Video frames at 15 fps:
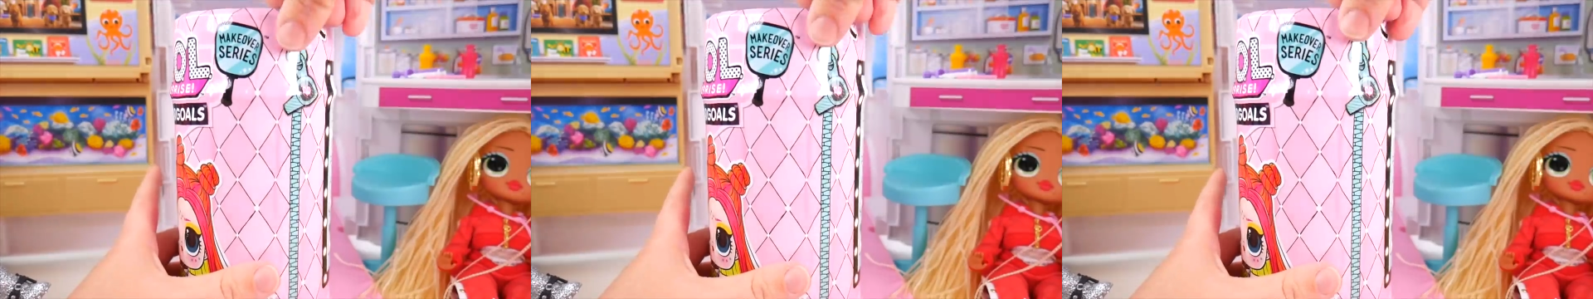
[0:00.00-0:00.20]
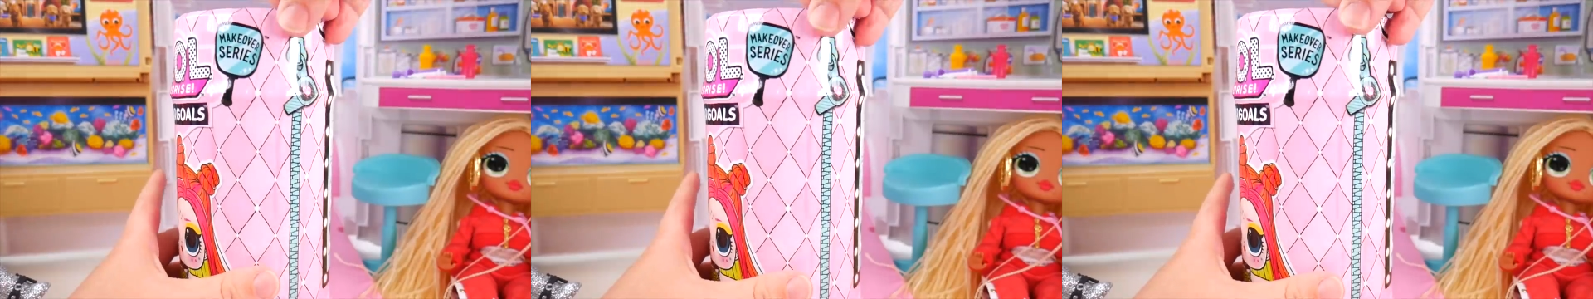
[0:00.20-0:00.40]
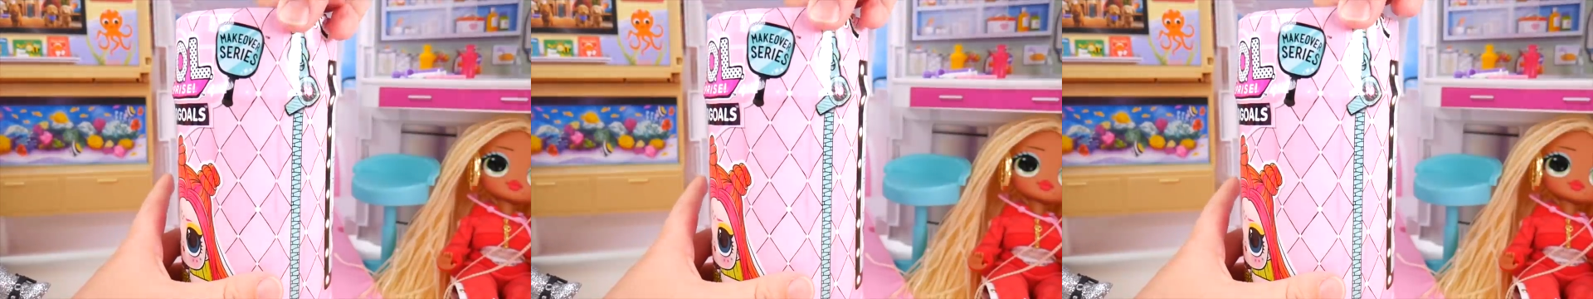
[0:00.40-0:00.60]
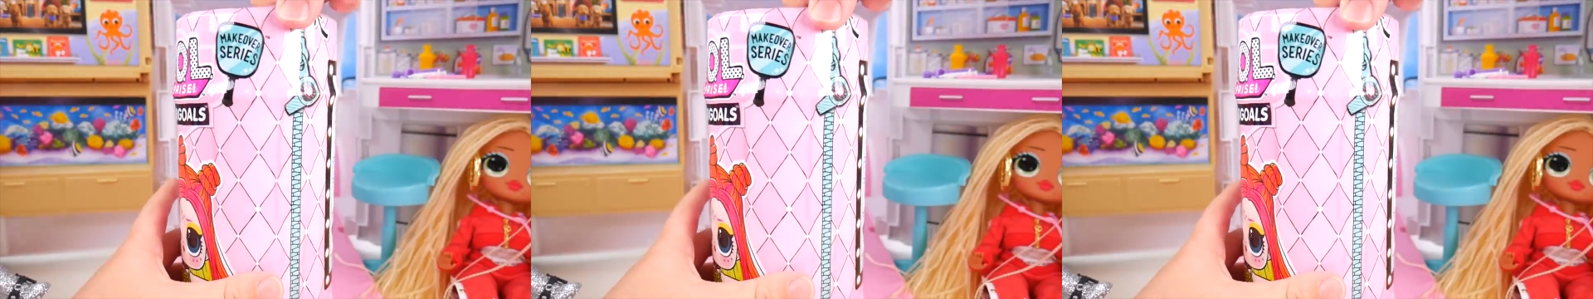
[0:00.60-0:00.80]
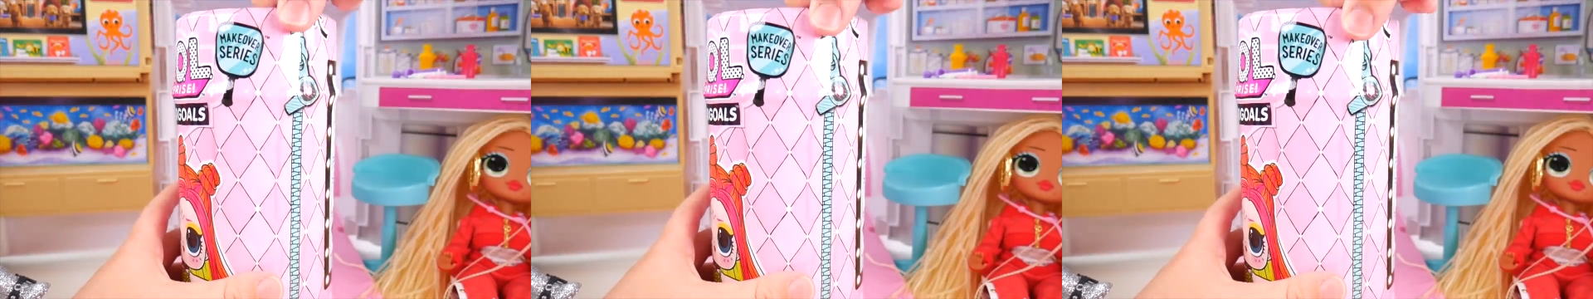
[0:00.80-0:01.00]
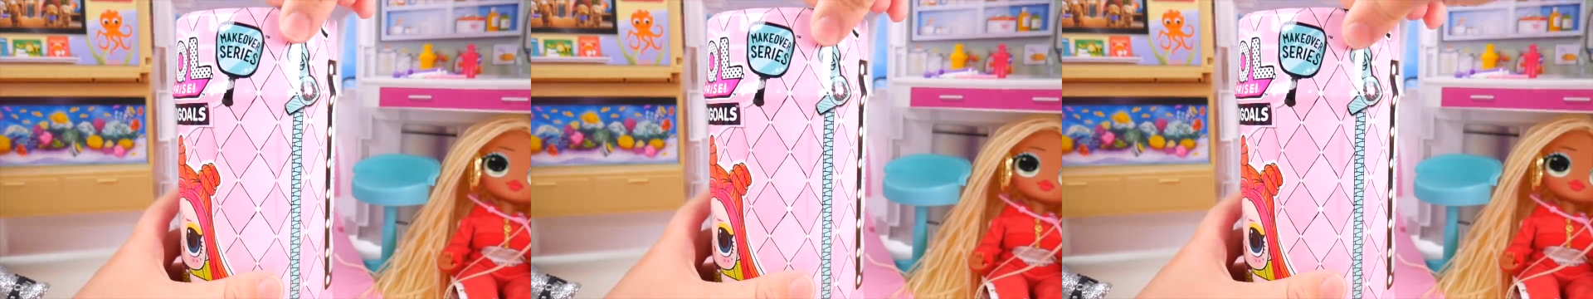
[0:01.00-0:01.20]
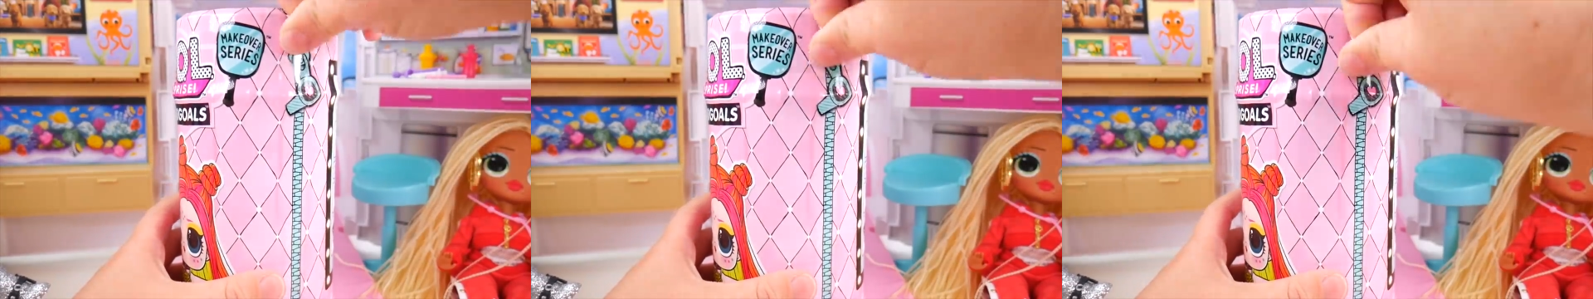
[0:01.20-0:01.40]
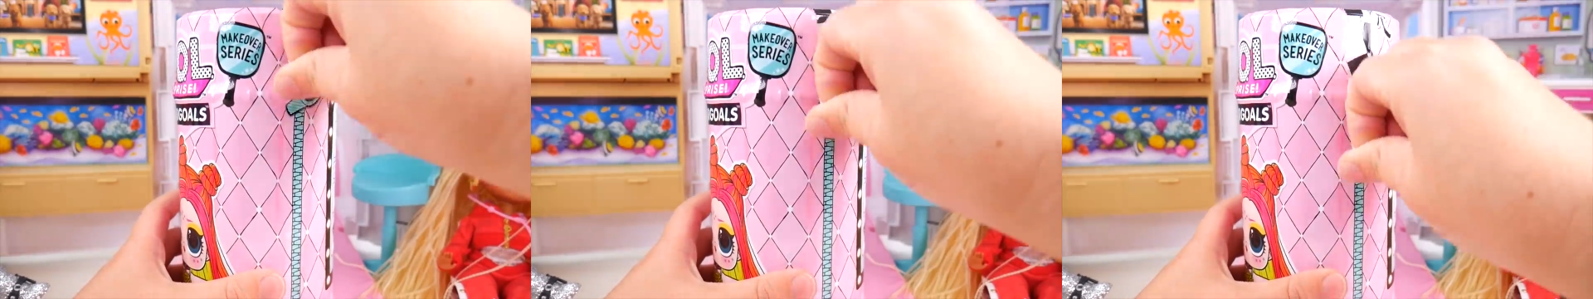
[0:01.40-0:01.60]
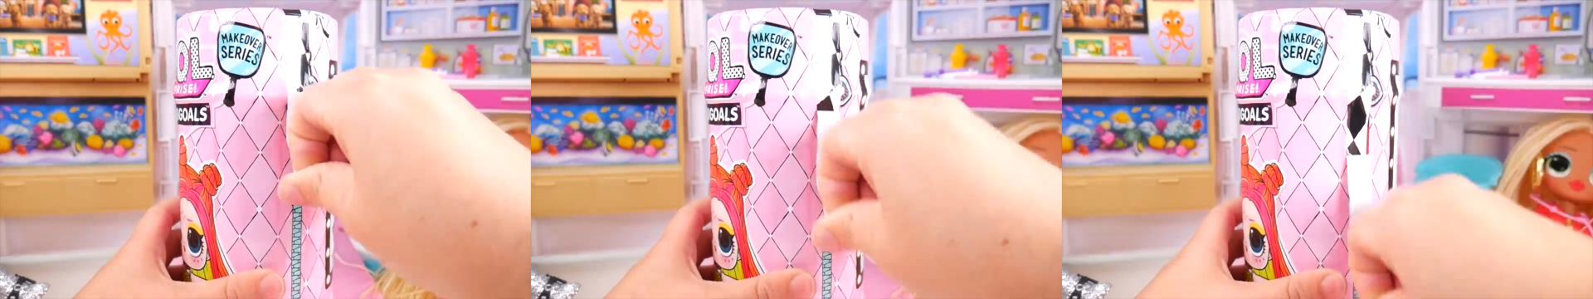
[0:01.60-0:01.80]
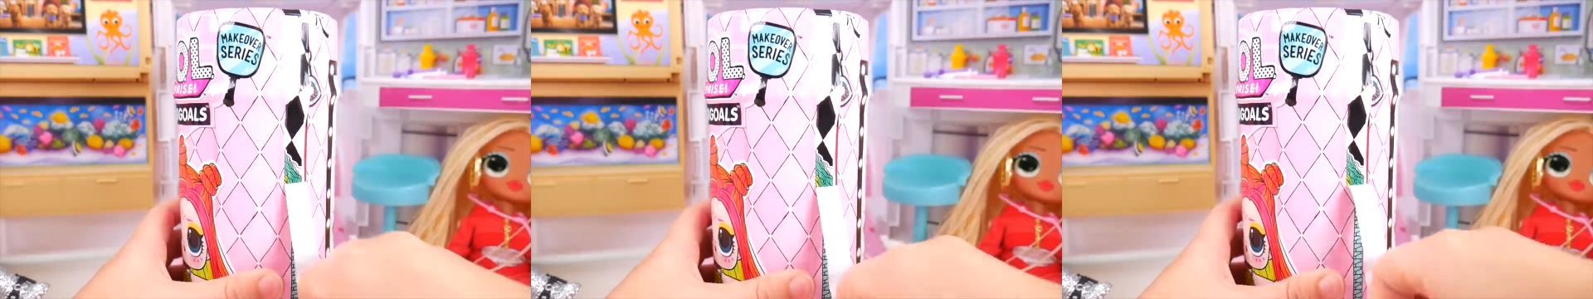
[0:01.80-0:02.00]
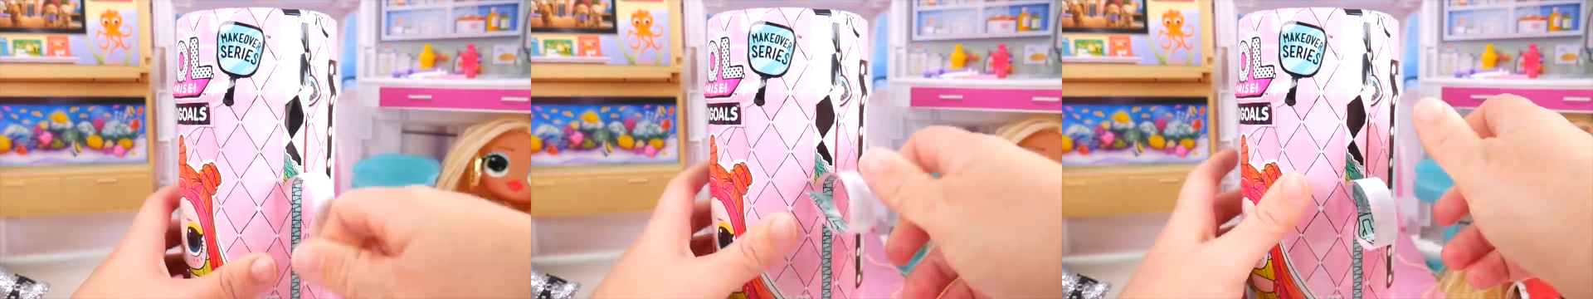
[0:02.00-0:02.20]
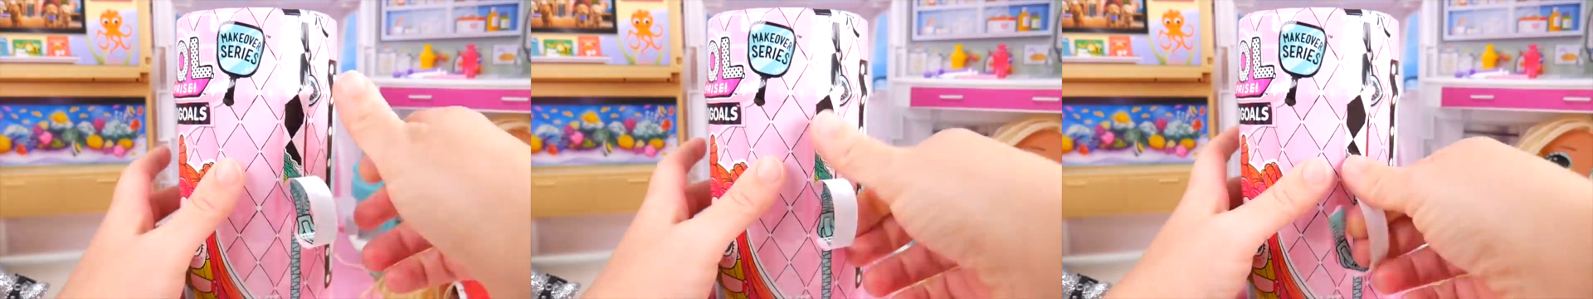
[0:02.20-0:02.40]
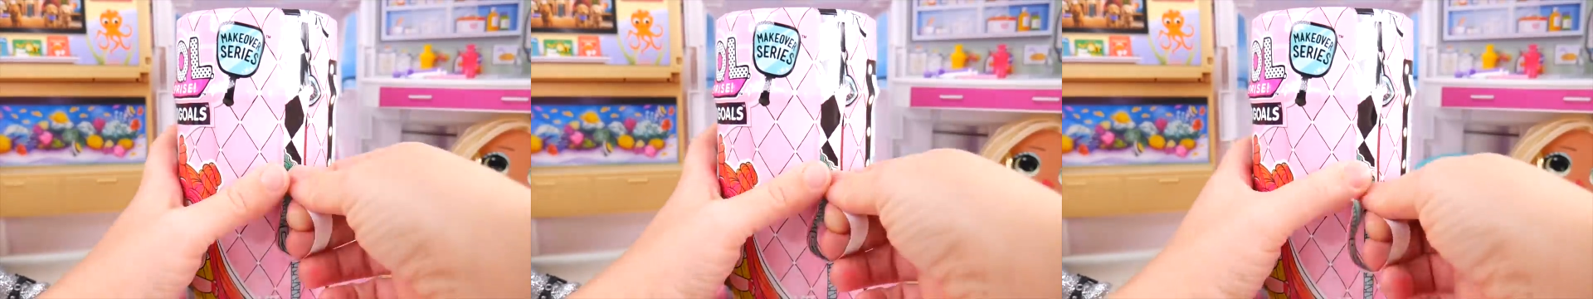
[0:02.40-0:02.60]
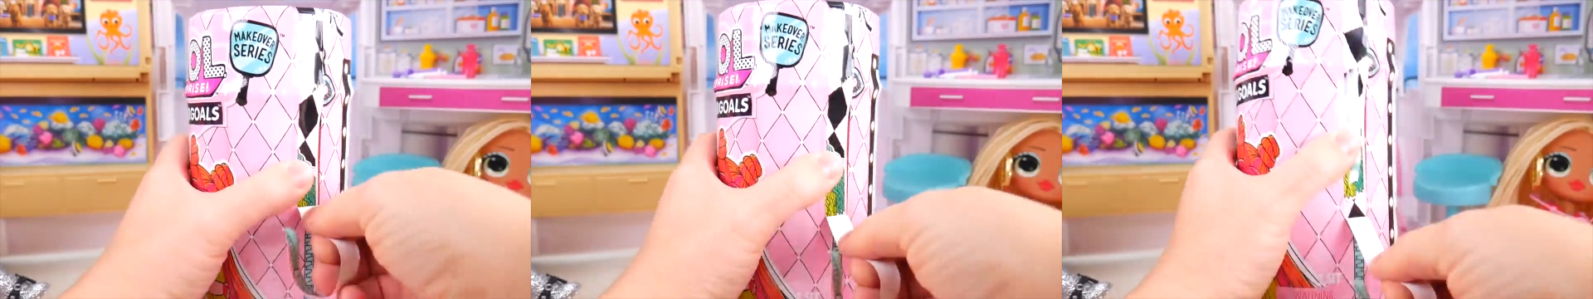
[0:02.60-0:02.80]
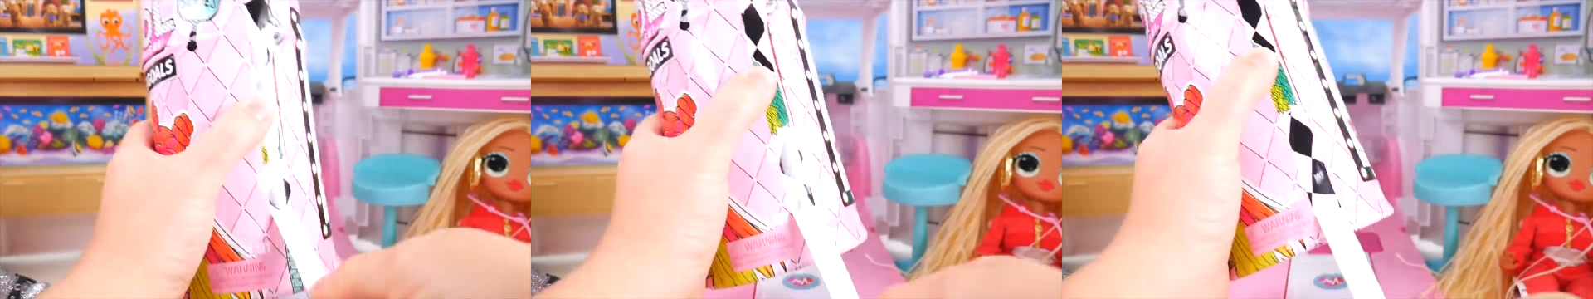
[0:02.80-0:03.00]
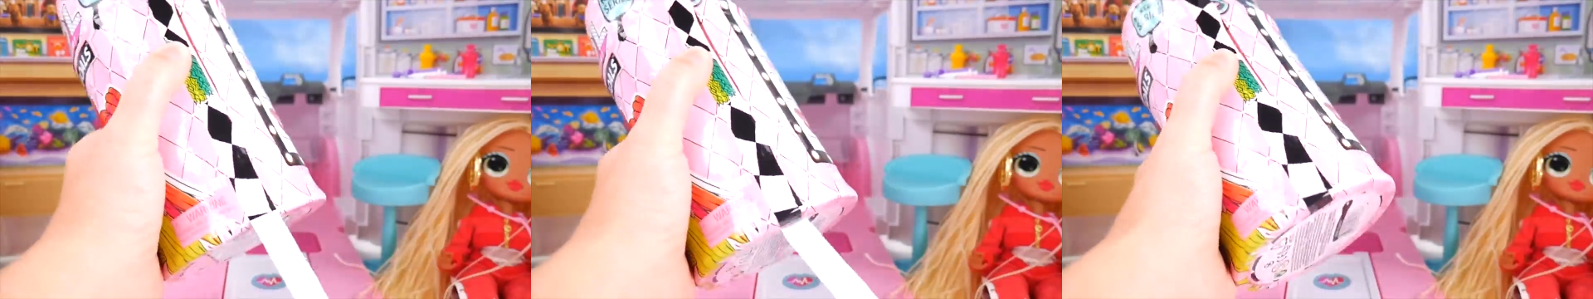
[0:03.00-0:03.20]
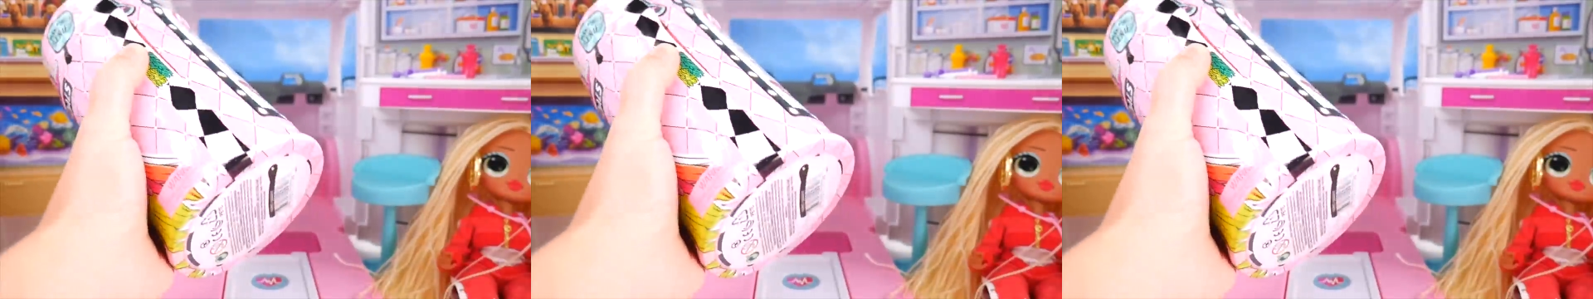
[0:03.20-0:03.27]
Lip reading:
Nobody's mouth can be seen.